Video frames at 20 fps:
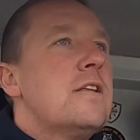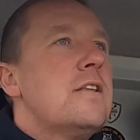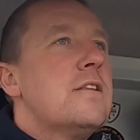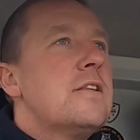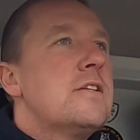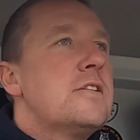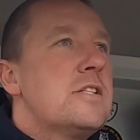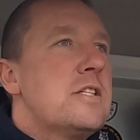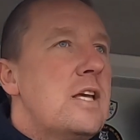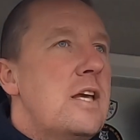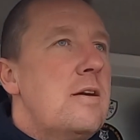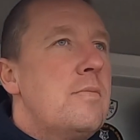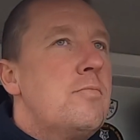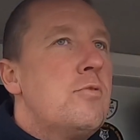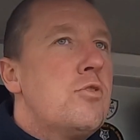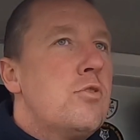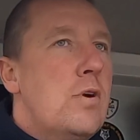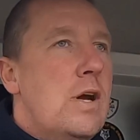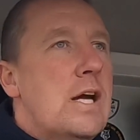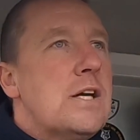the
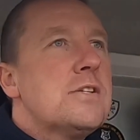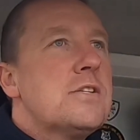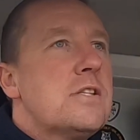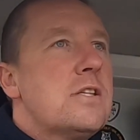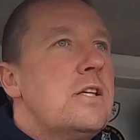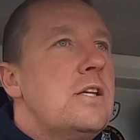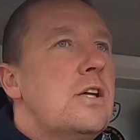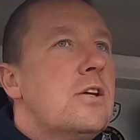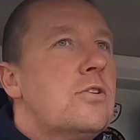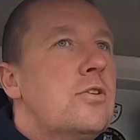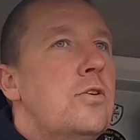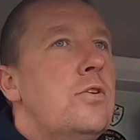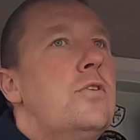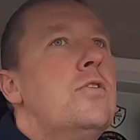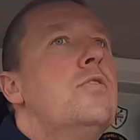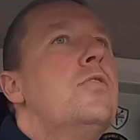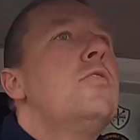same grass that you're cutting